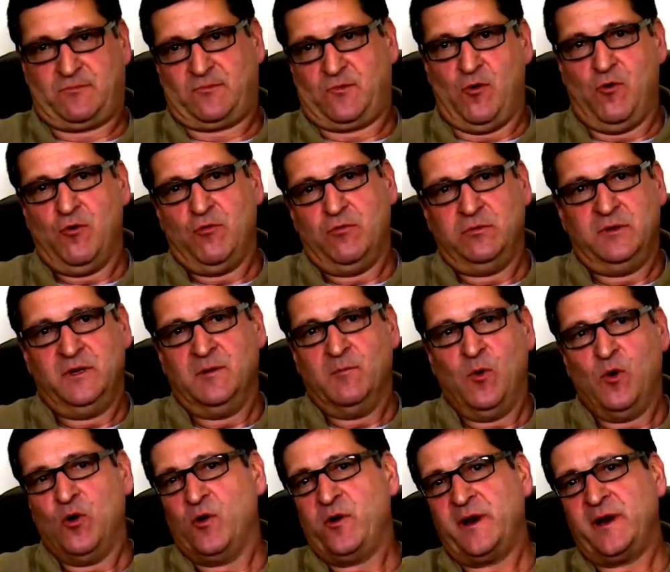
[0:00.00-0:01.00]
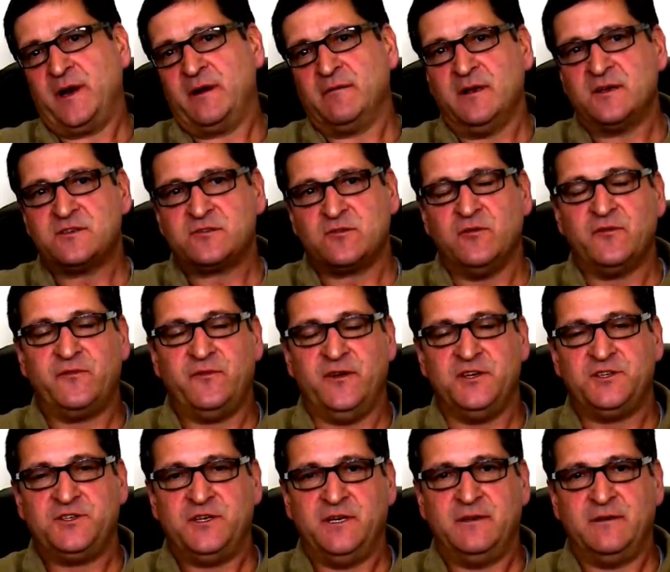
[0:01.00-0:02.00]
go in the morning. Let's go
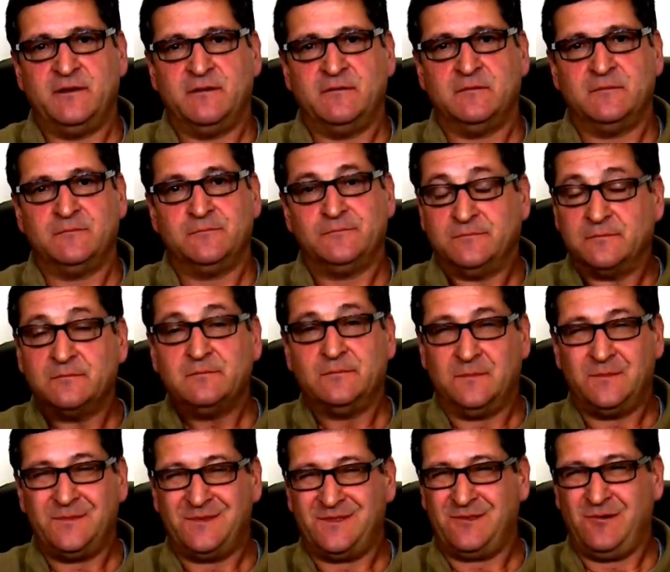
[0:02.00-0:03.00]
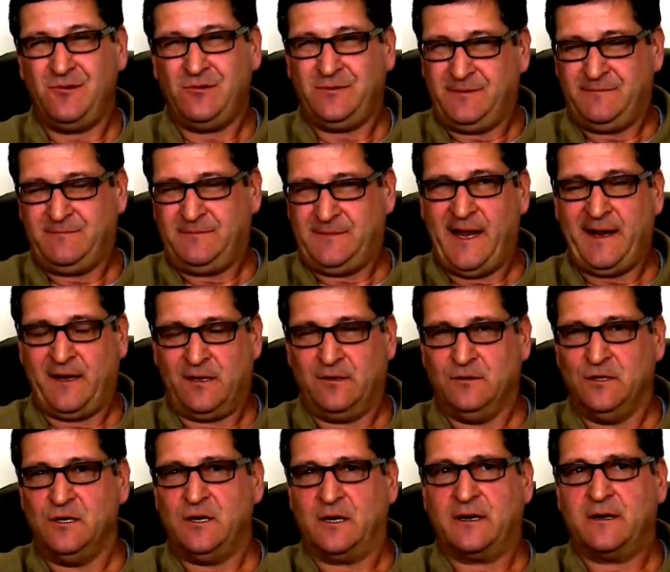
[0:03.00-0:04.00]
fishing, and let's go take a
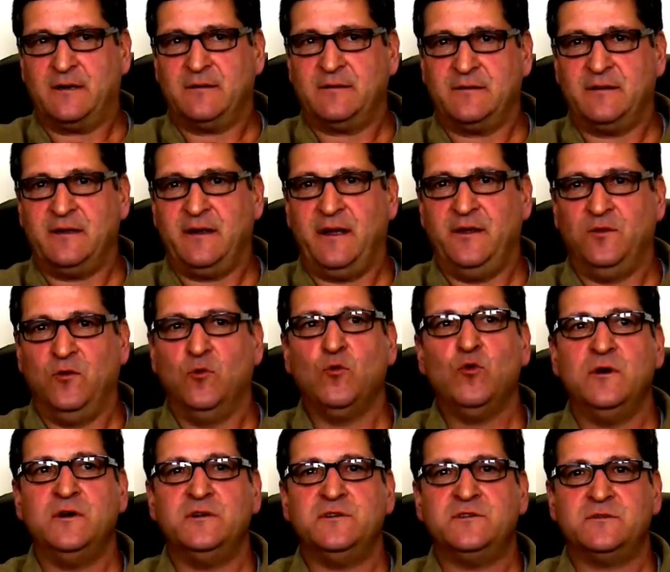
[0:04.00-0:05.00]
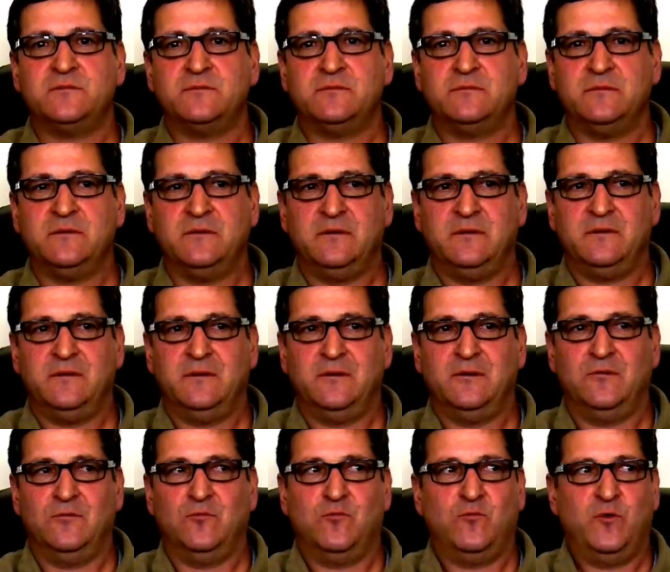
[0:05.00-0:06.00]
look in the woods. You know,
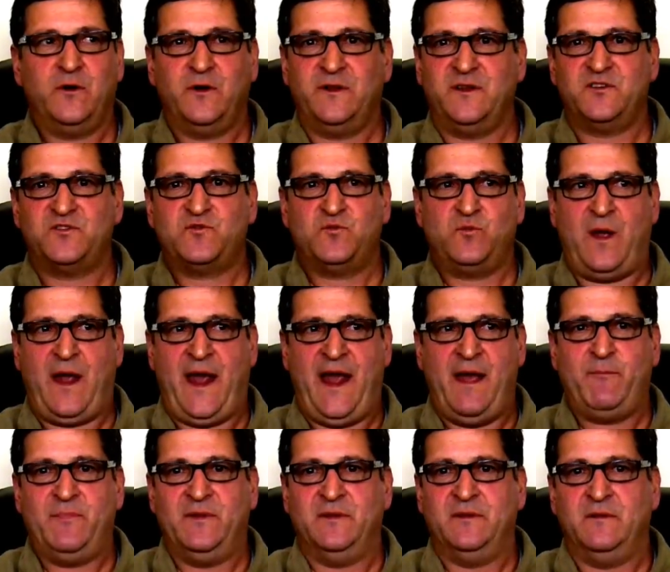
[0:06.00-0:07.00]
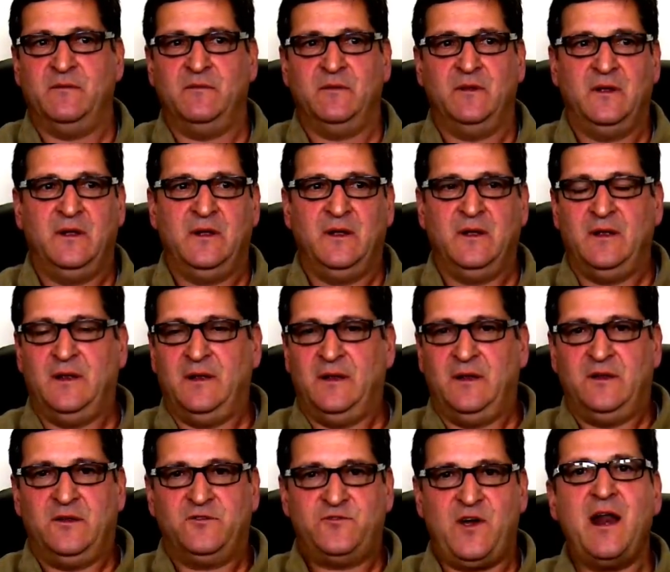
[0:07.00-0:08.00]
where this happened, and
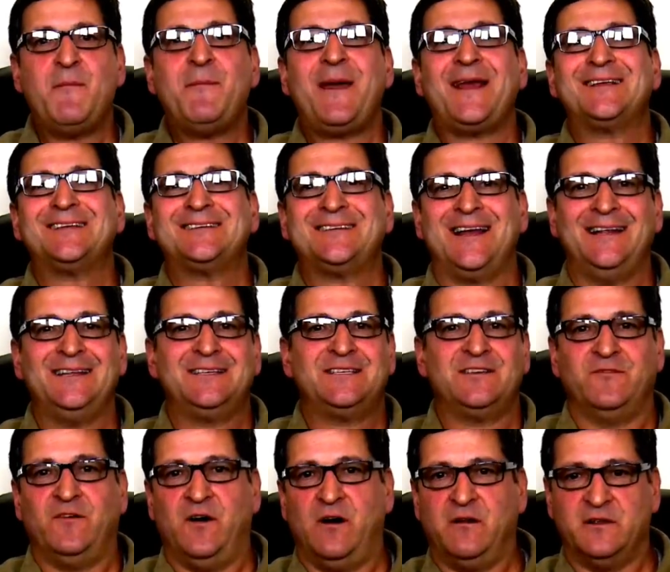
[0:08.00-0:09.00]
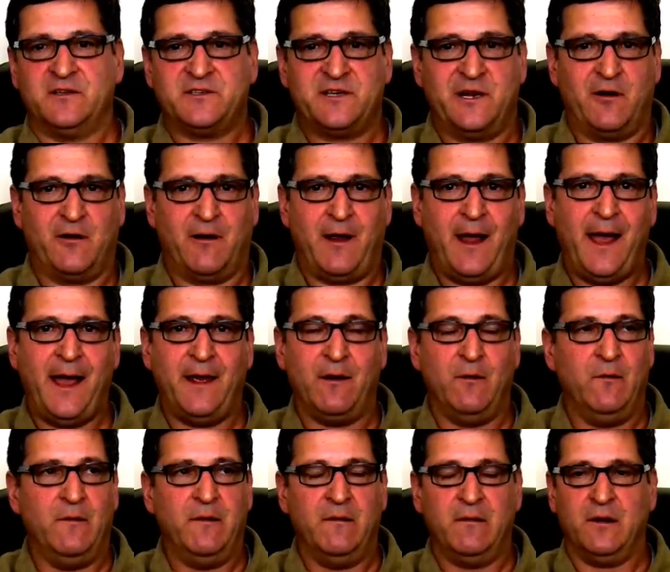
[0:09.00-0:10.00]
try to make sense of all this in our
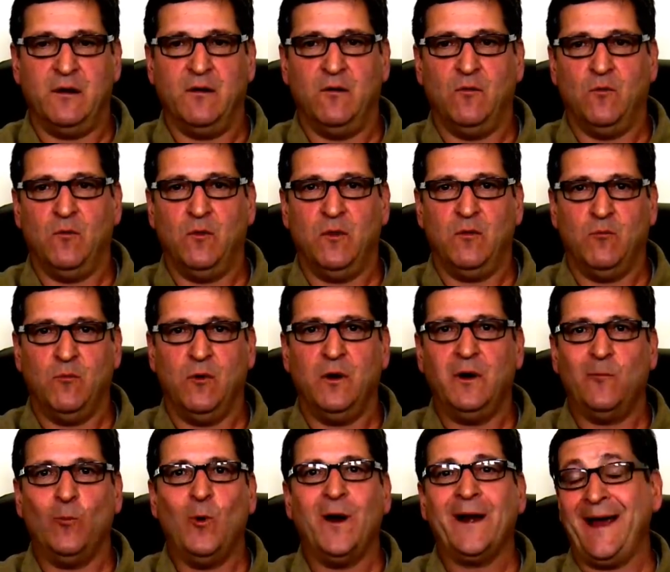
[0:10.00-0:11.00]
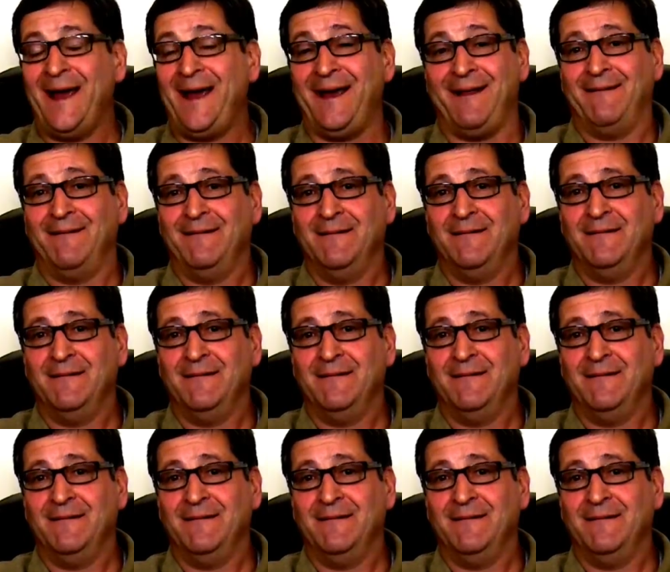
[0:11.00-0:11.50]
head. You know, what went on?